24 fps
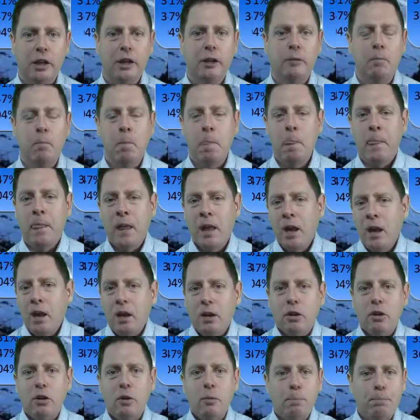and,
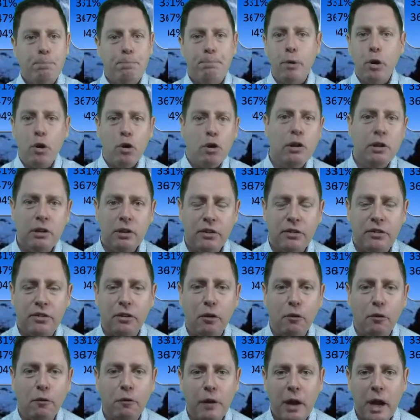burning
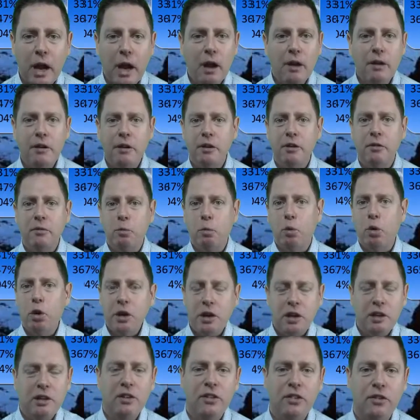yourself out and
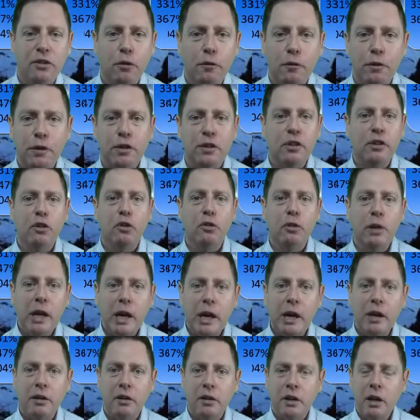working yourself into the
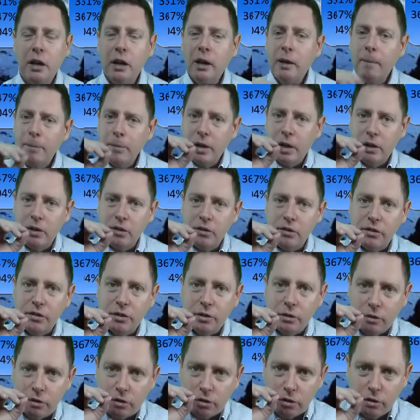ground. It is
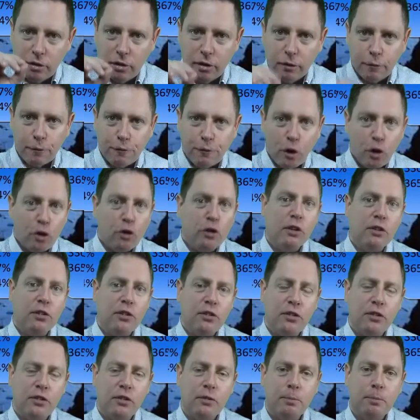the
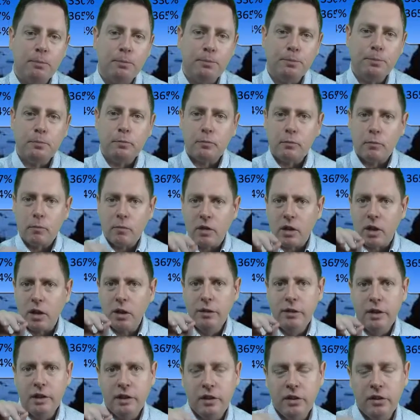focus,
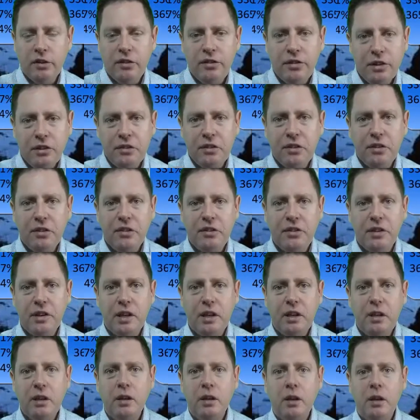the
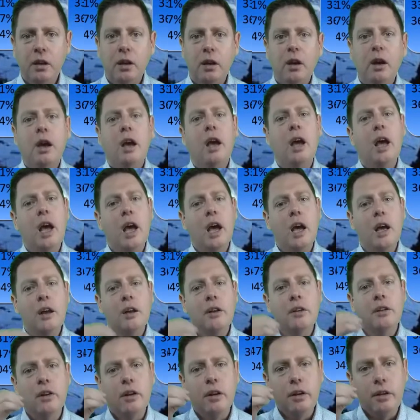consistency,
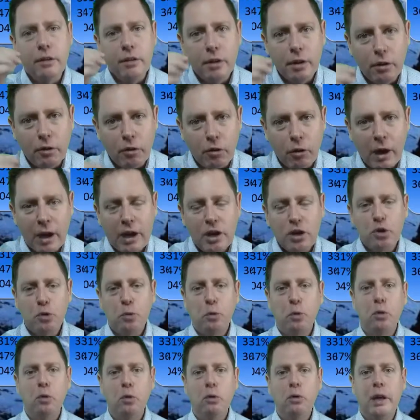and the
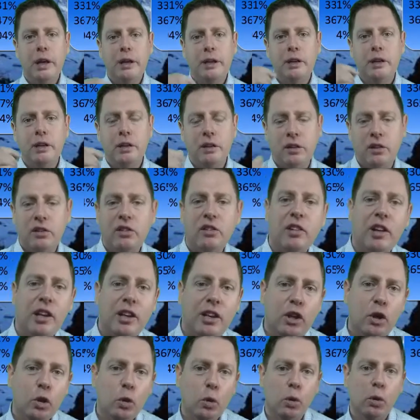gradual and
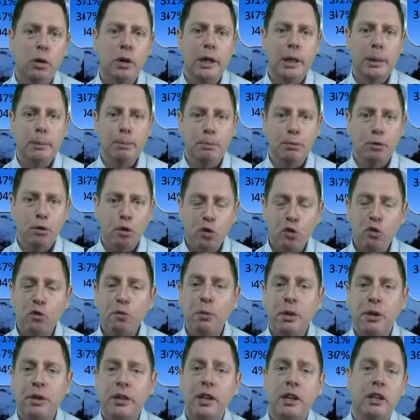continual
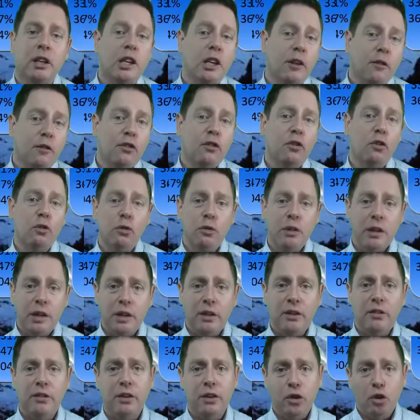improvement that gives you
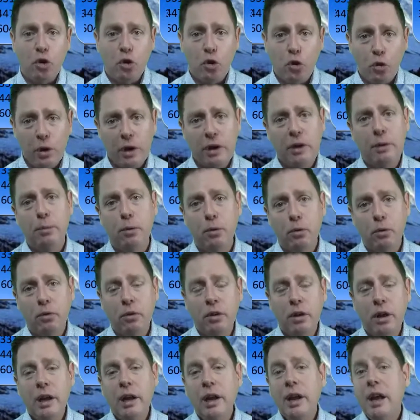these
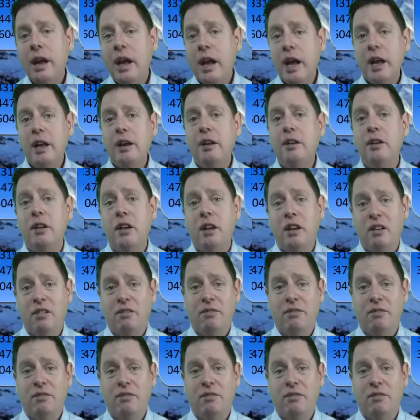incredible and